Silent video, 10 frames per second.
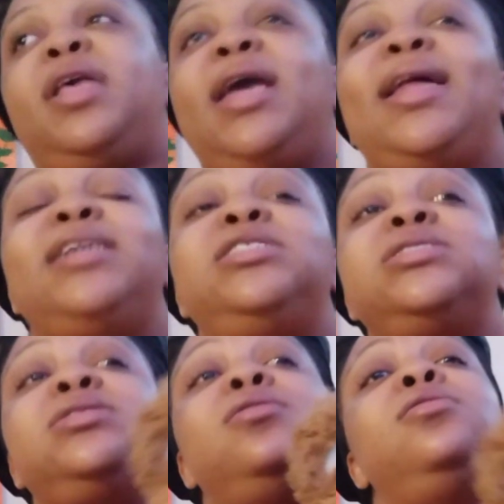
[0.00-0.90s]
And I
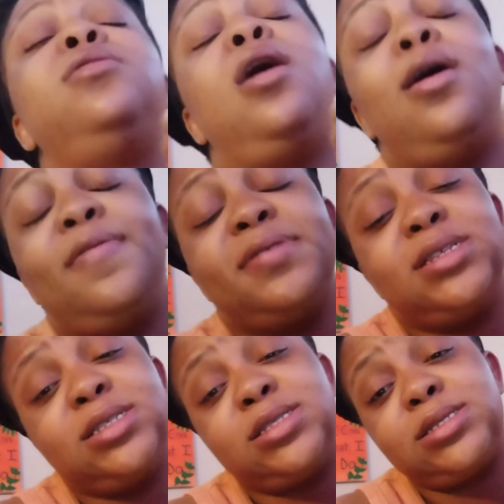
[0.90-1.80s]
just love
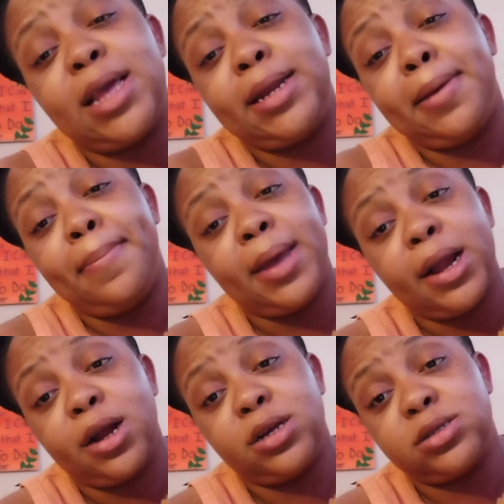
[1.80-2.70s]
these teddy
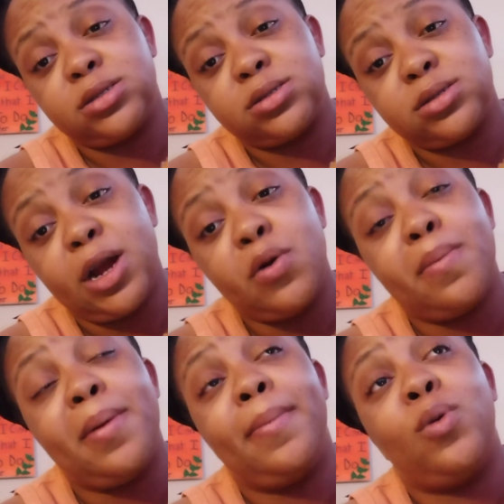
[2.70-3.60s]
bears. I
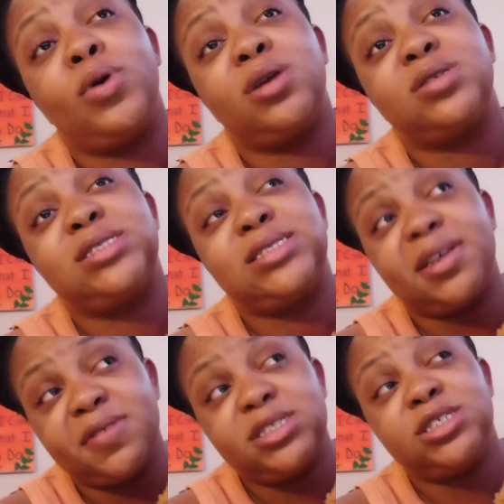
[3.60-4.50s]
remember when I was
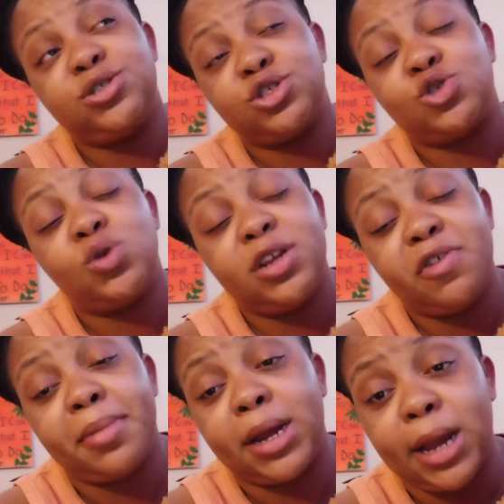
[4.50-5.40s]
17 years old
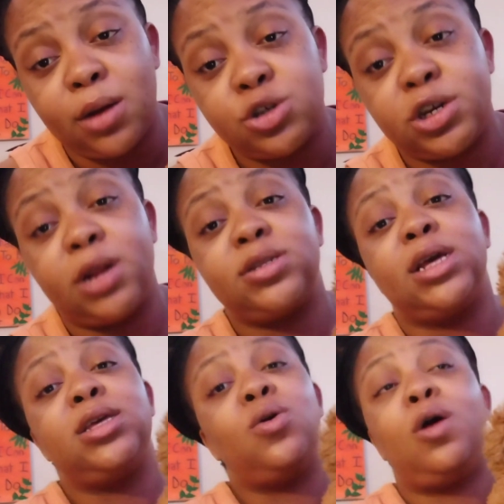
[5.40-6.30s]
living in my country, and I was
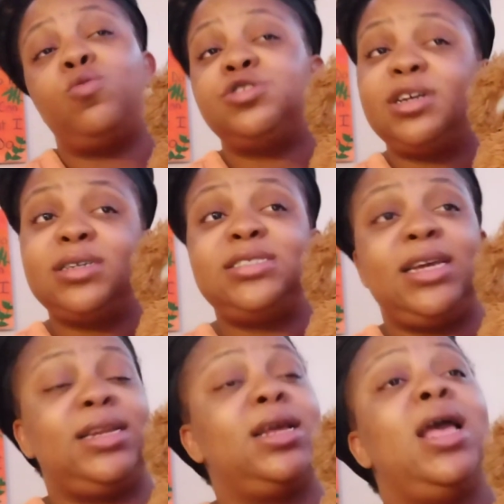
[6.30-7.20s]
like, yo, I wish I could
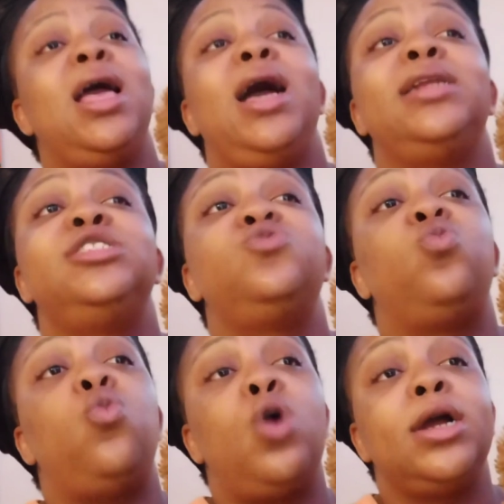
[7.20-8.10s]
take at least
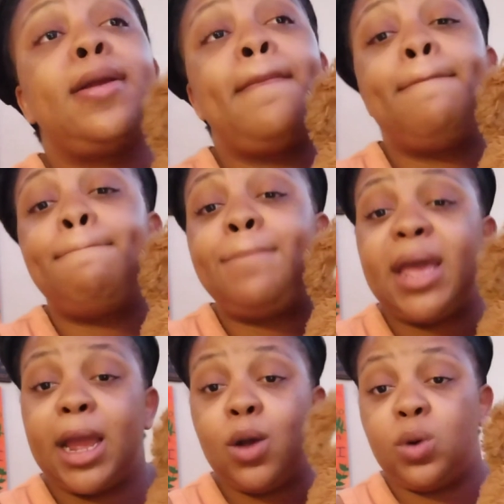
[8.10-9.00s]
one
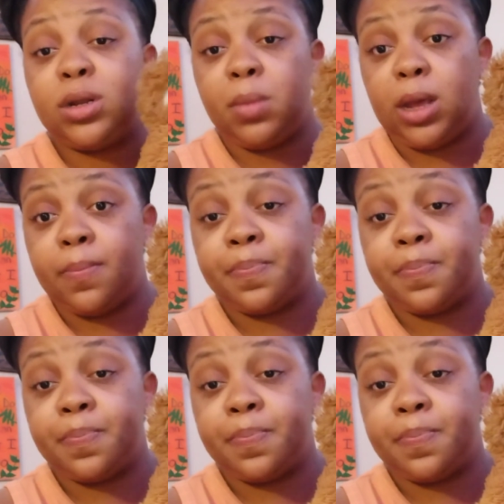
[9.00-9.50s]
bear with me.